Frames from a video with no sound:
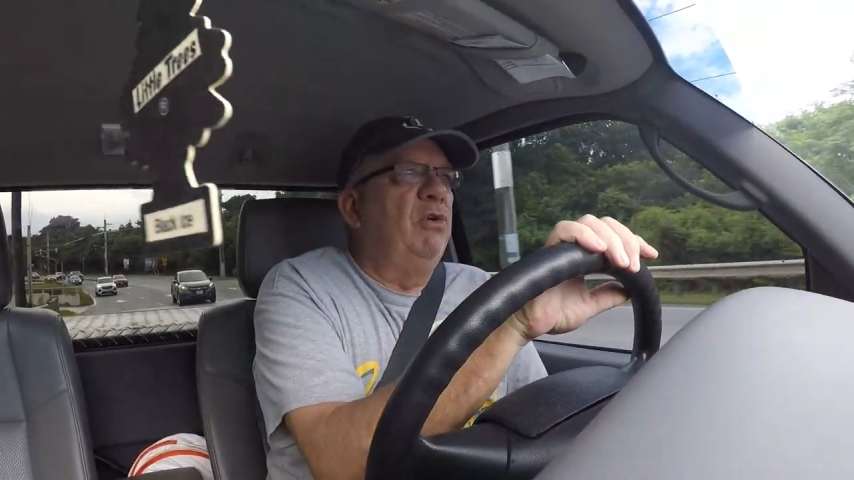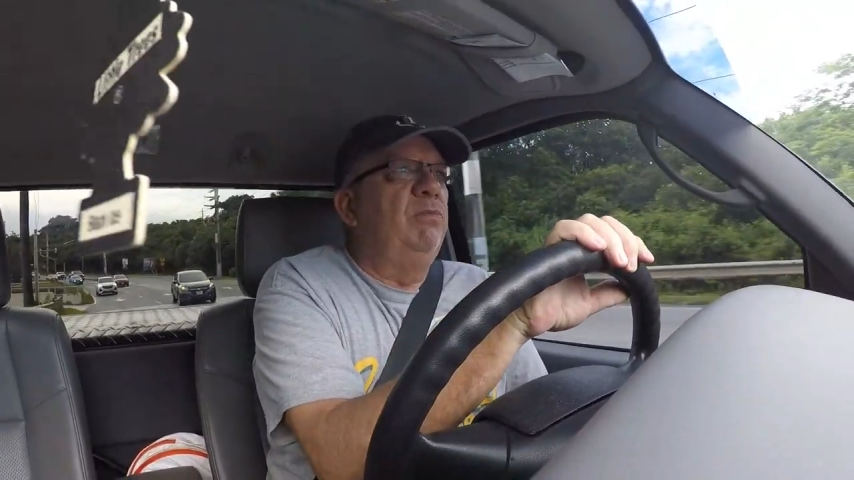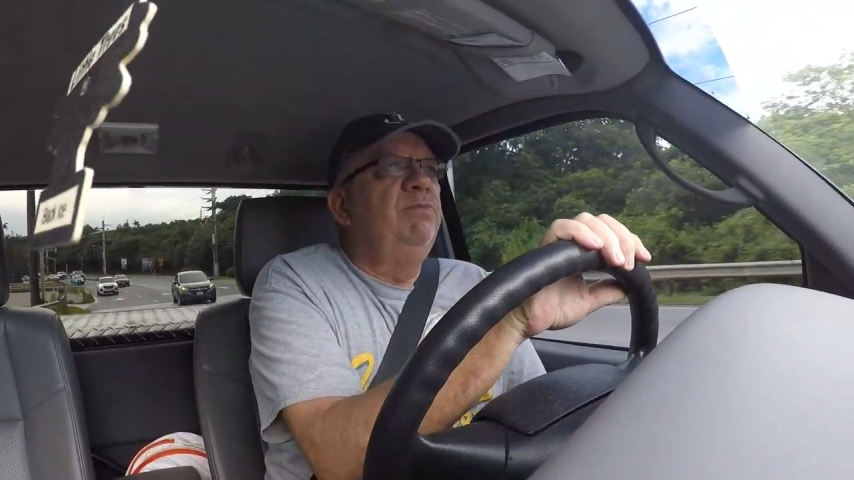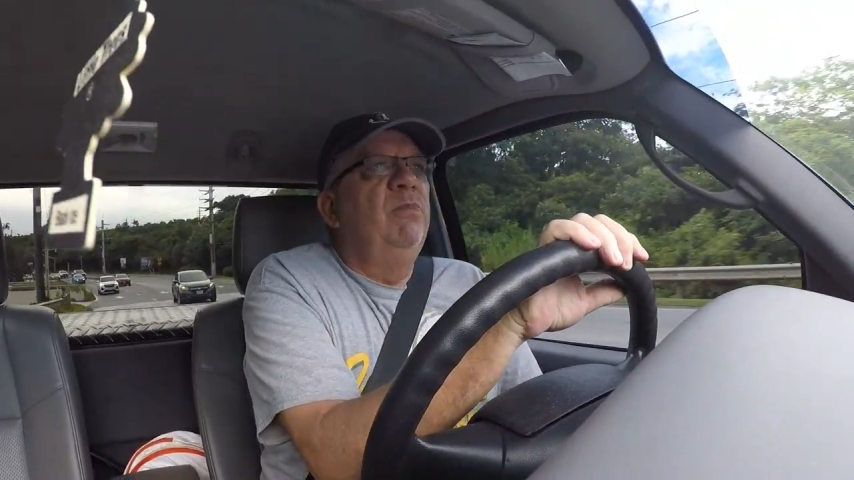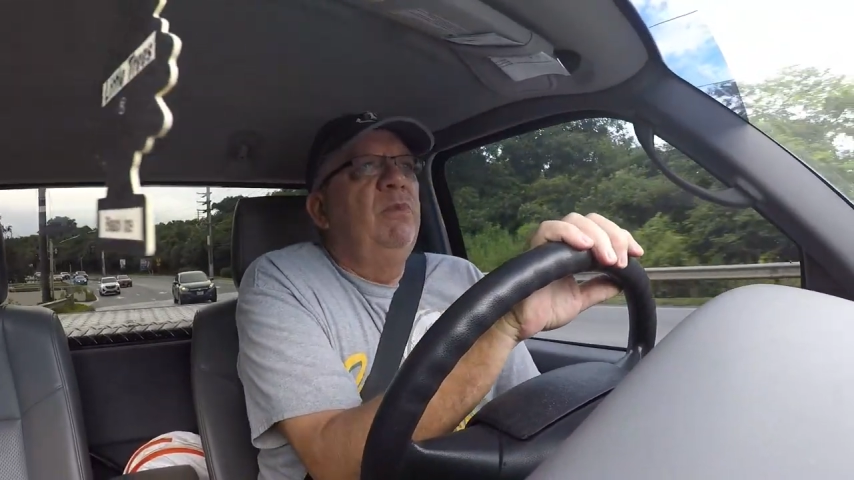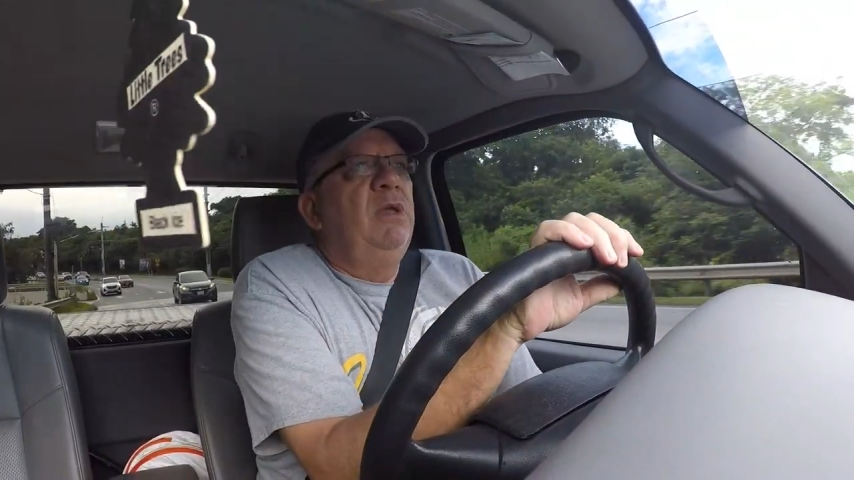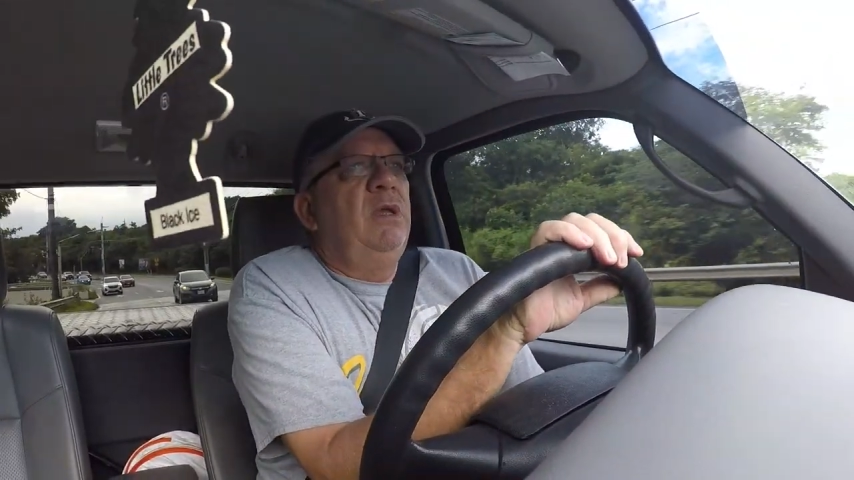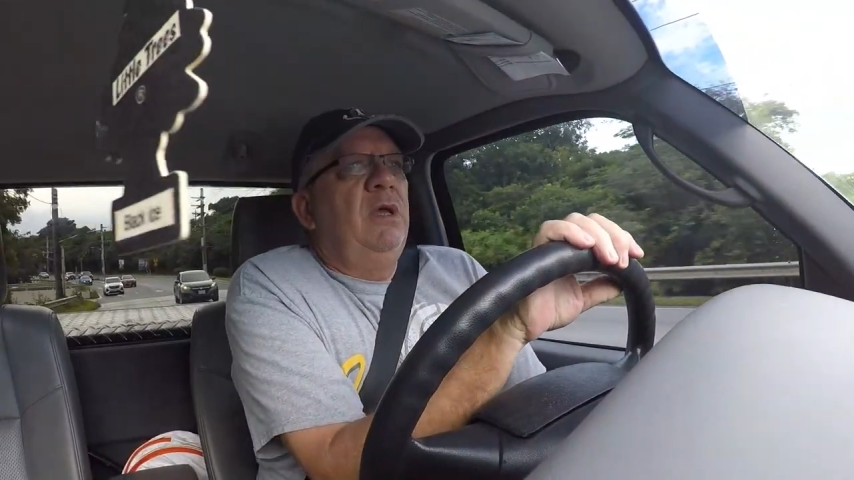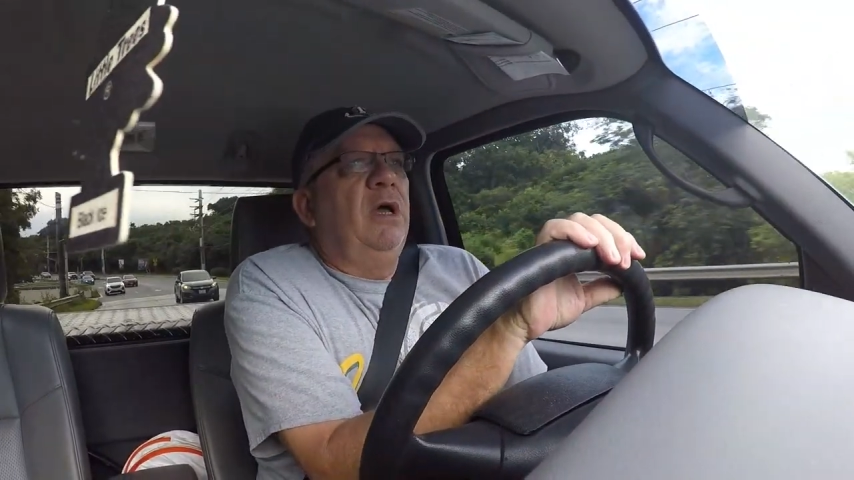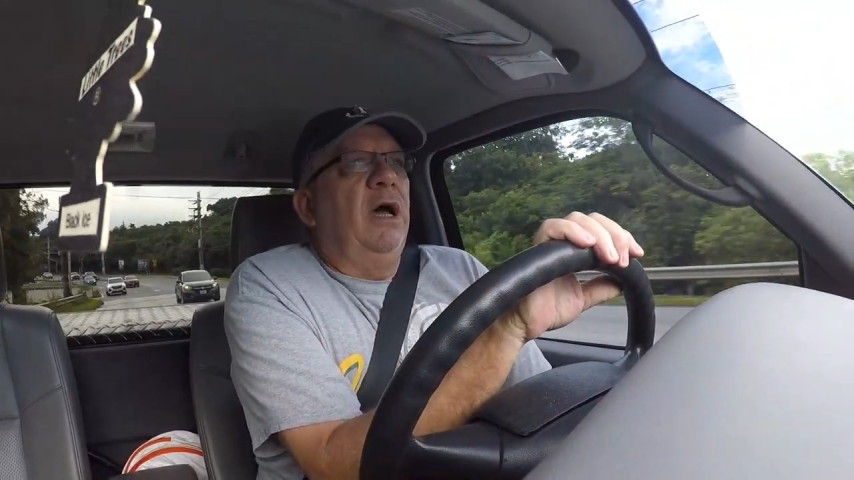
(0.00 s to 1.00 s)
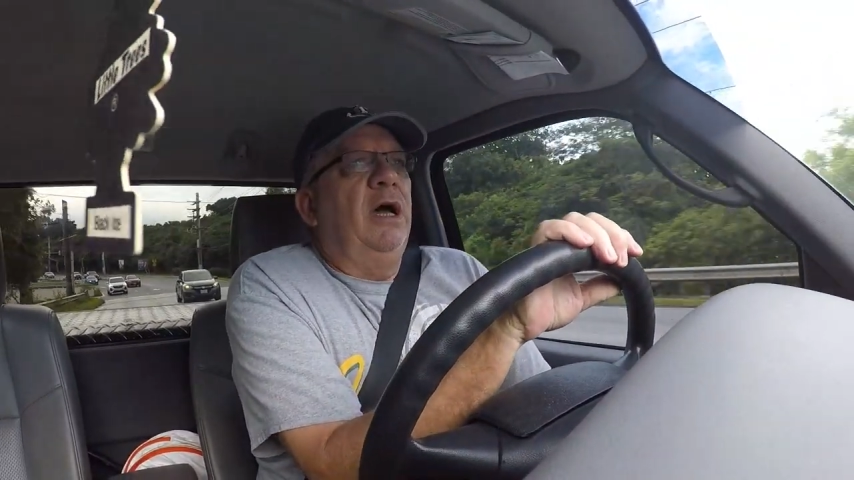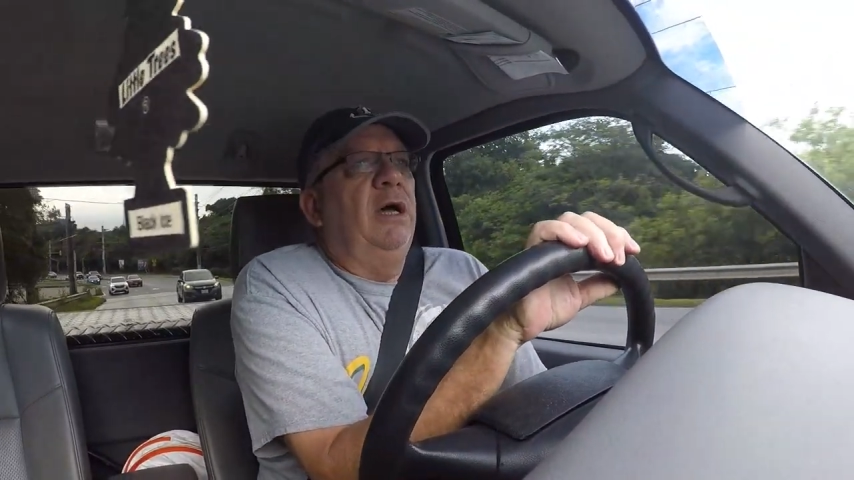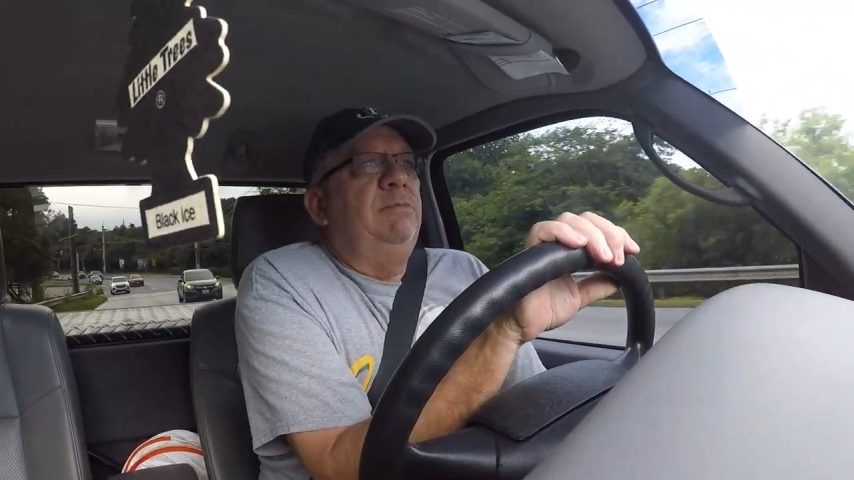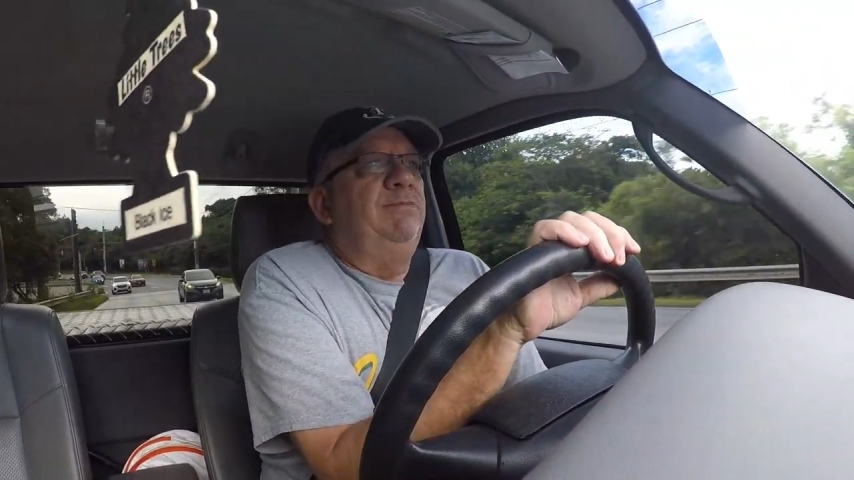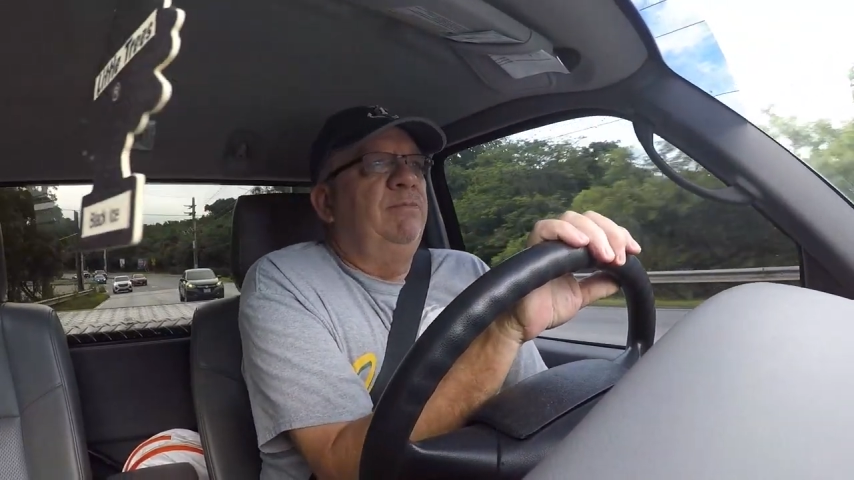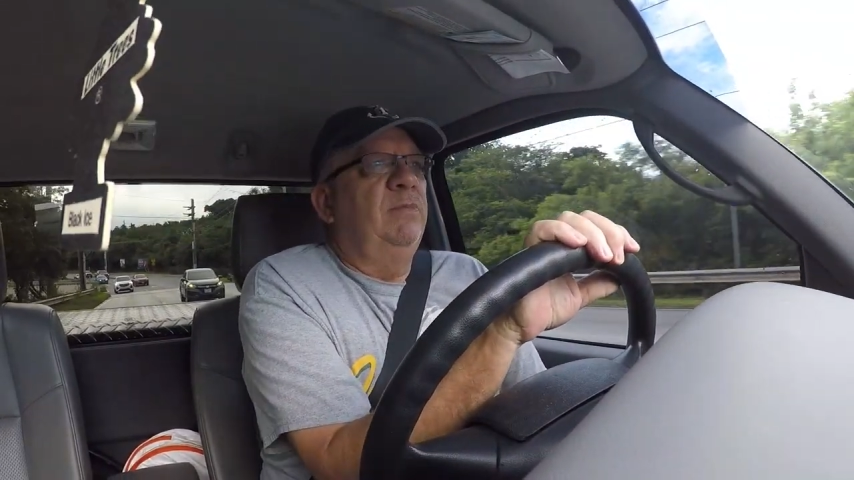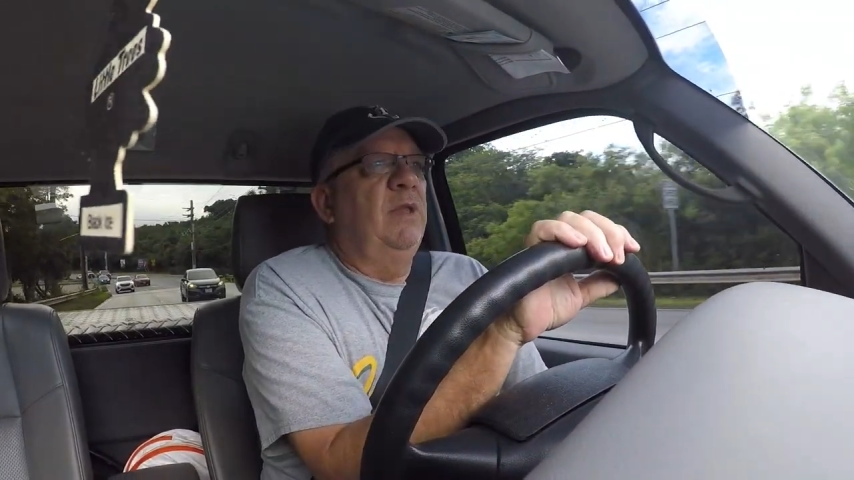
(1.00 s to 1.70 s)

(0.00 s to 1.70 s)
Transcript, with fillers: So uh,